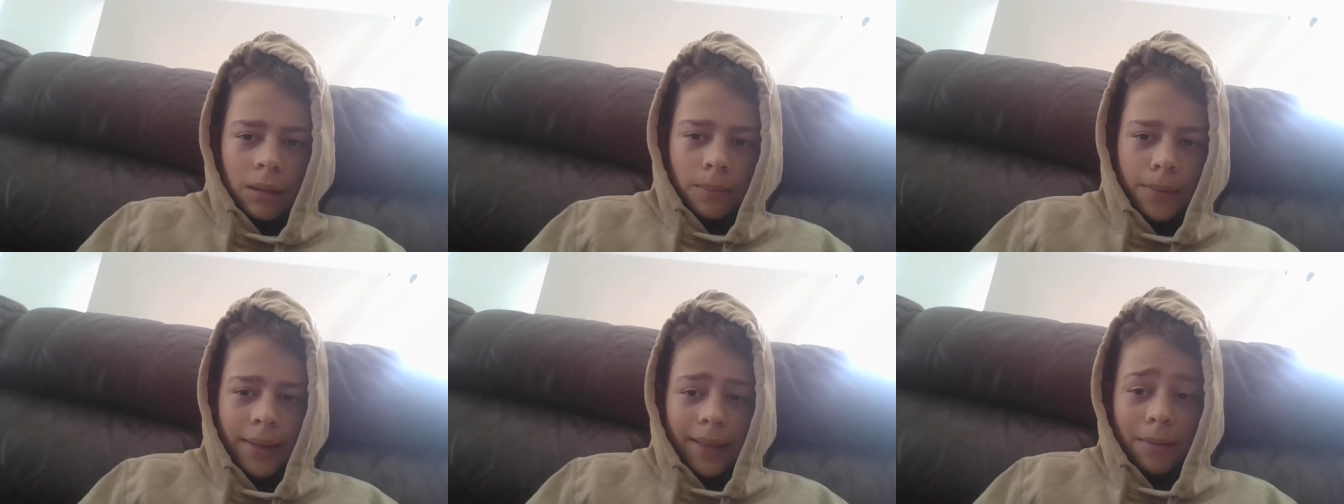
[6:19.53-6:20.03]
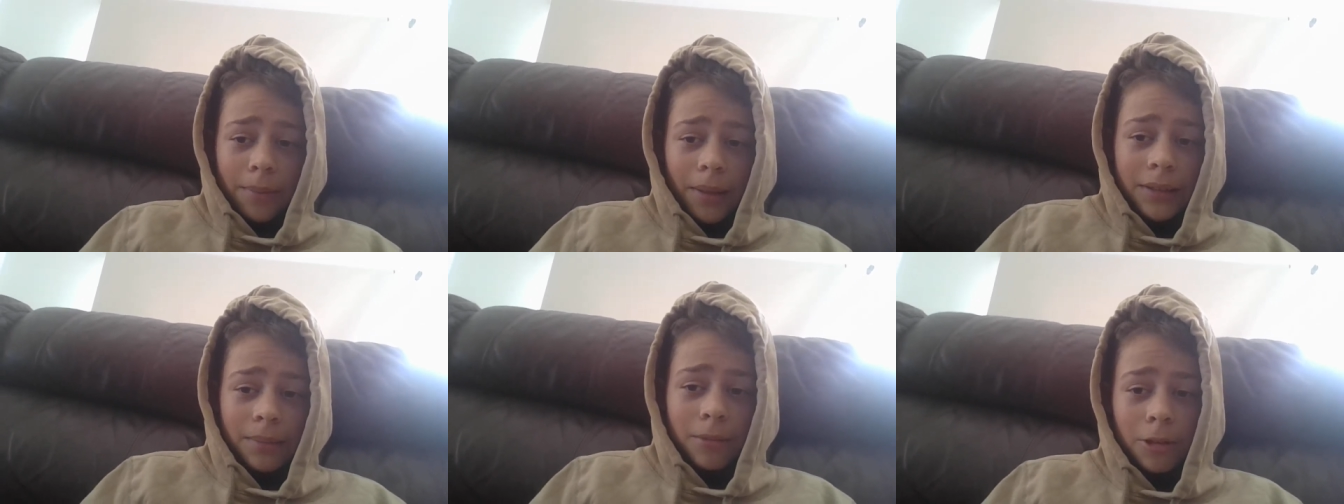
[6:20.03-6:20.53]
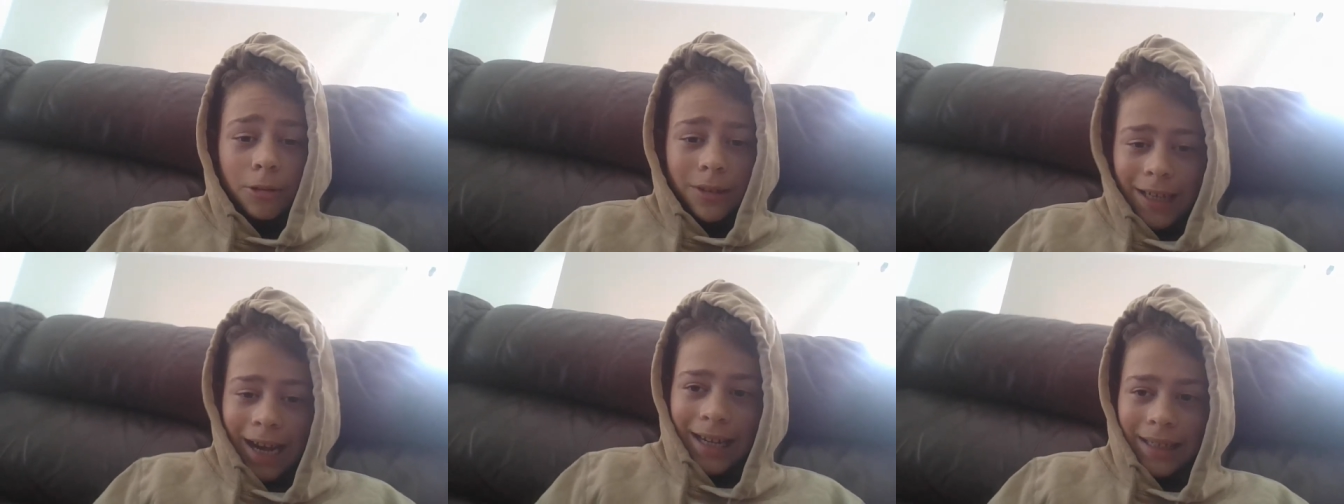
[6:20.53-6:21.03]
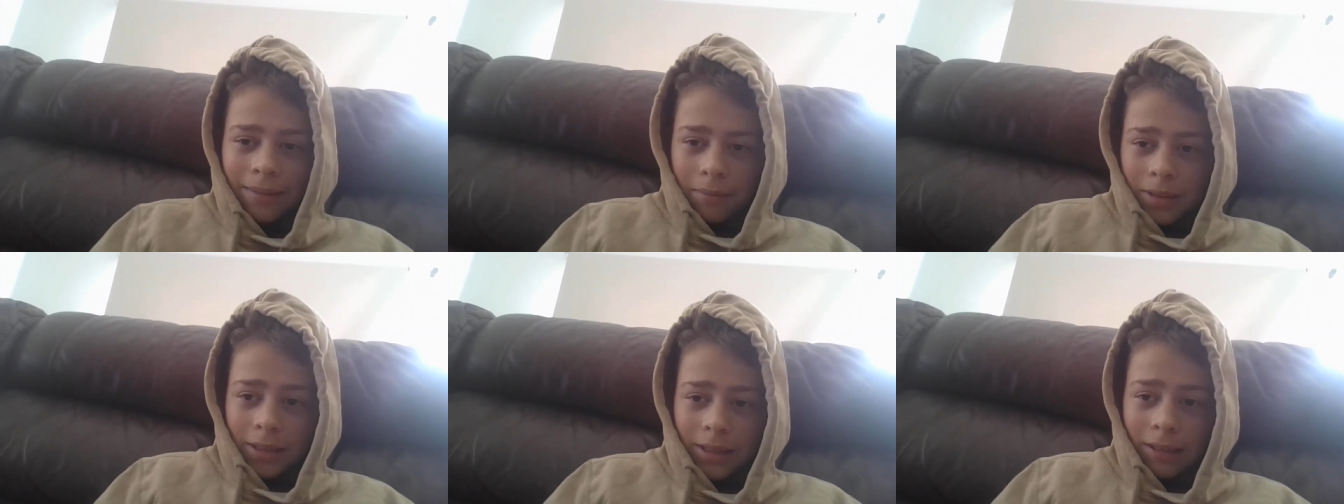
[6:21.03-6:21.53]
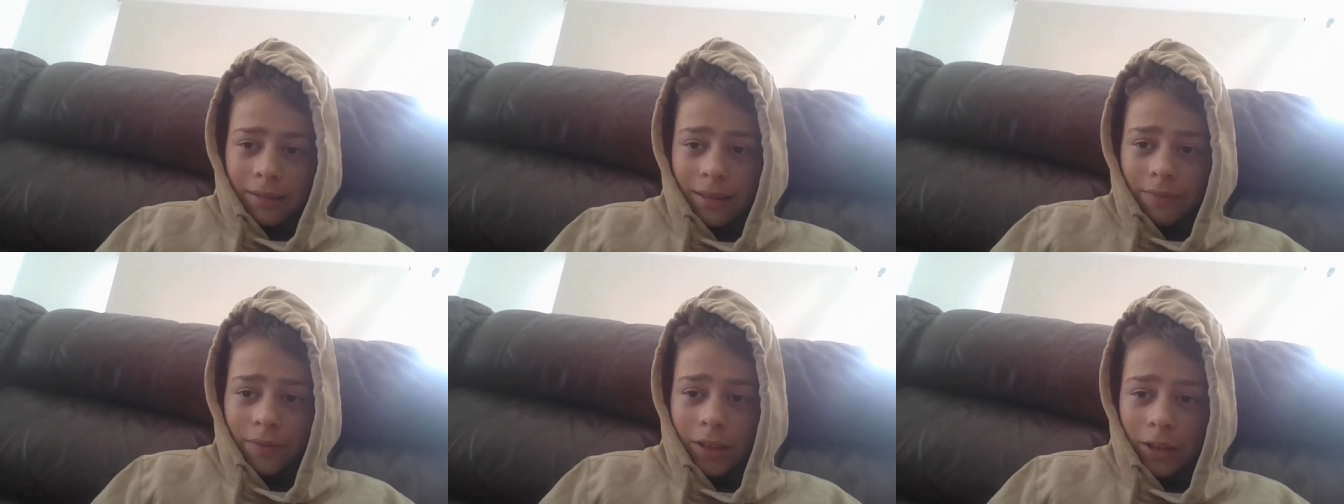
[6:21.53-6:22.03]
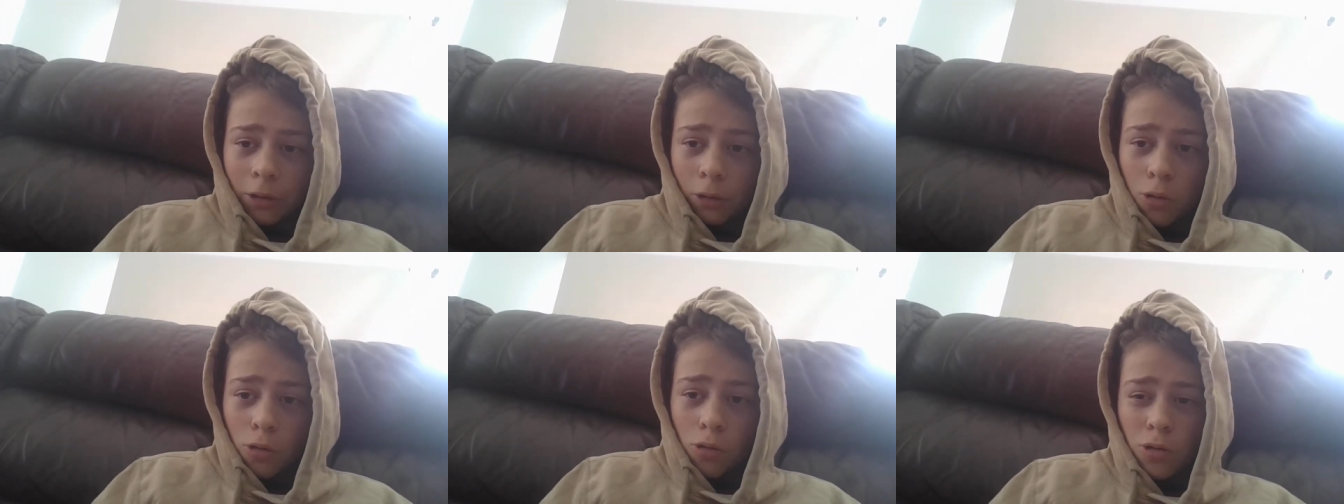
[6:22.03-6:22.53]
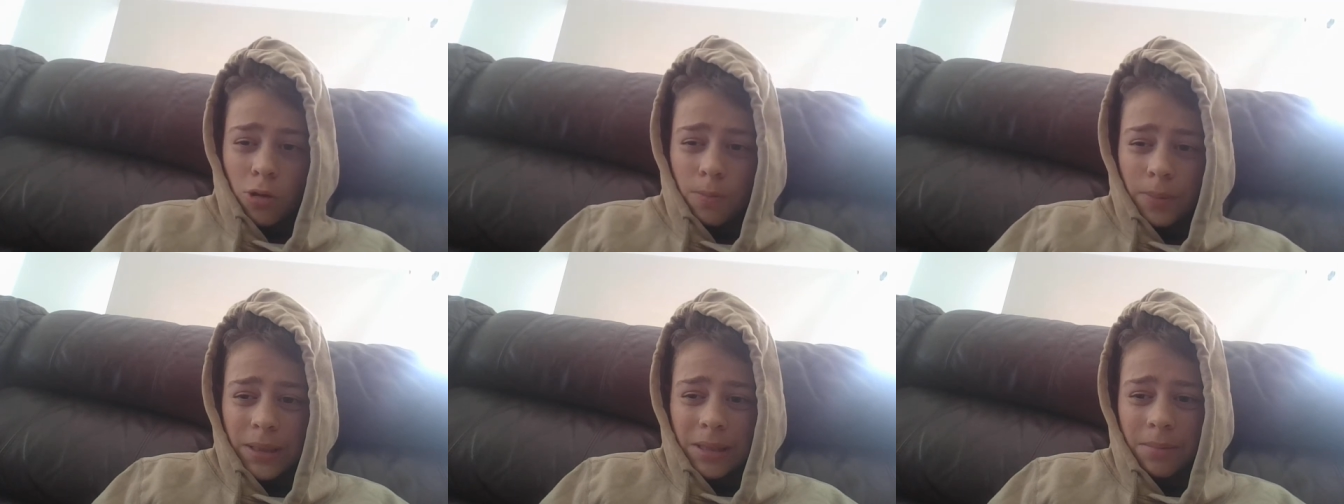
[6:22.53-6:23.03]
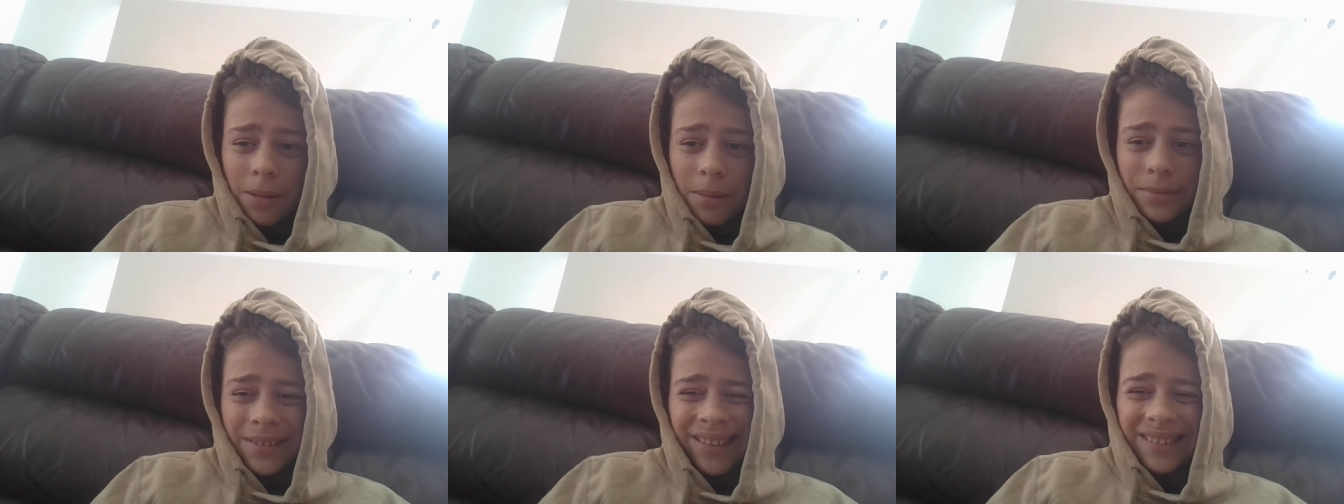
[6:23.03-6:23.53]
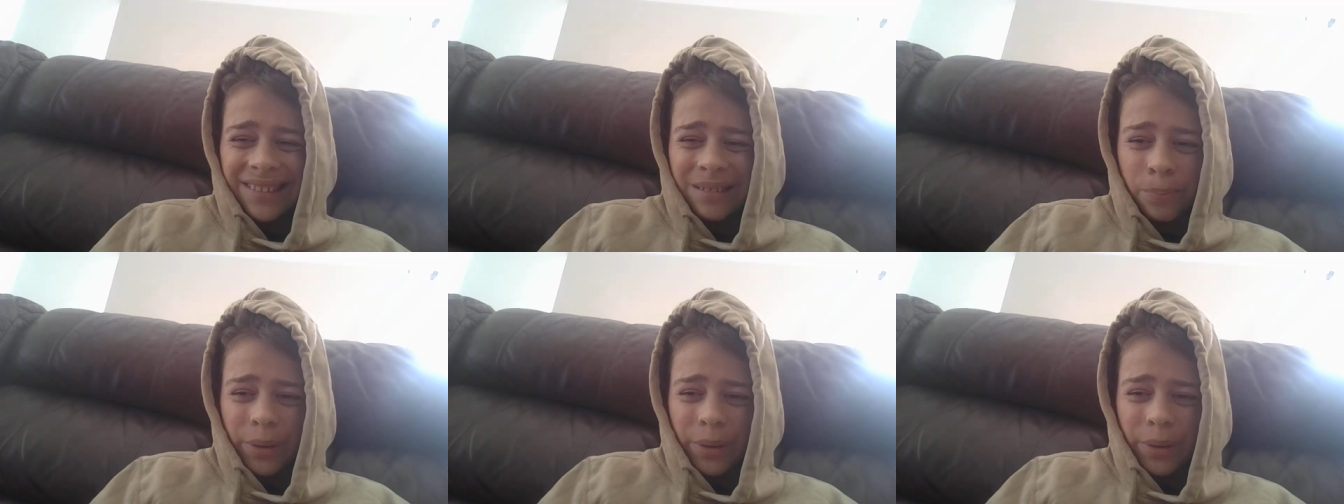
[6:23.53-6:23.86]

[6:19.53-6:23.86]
But they're going to be some good games, and there definitely could be some upsets.